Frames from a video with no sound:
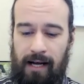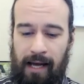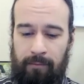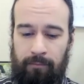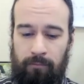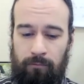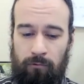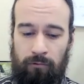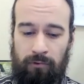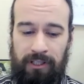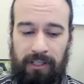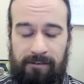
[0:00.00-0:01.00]
I'm
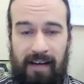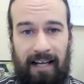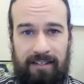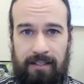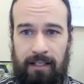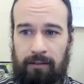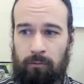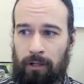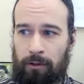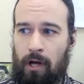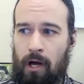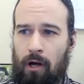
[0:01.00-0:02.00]
really fascinated
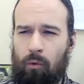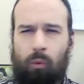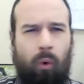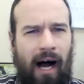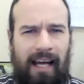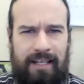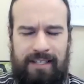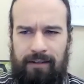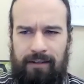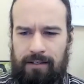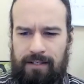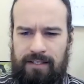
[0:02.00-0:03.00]
with why is it
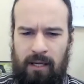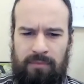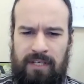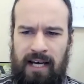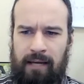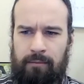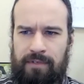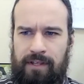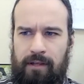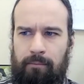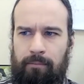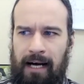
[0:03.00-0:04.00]
that sometimes
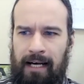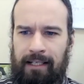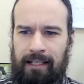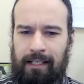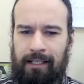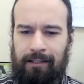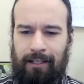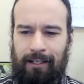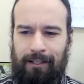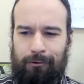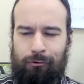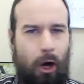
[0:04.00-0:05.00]
the body
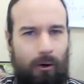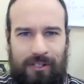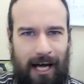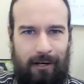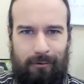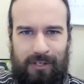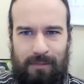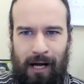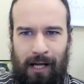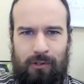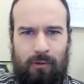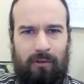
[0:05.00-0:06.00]
knows how to
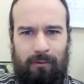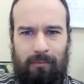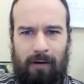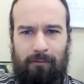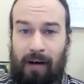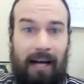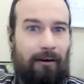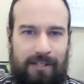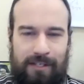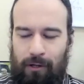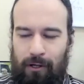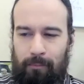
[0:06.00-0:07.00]
respond to a
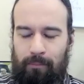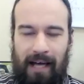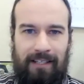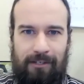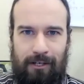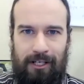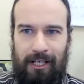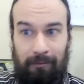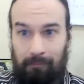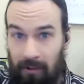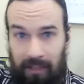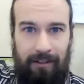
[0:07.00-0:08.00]
virus or a bacteria
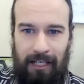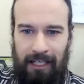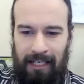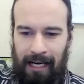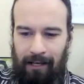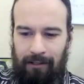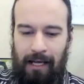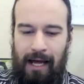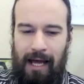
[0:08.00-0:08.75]
and kick it out,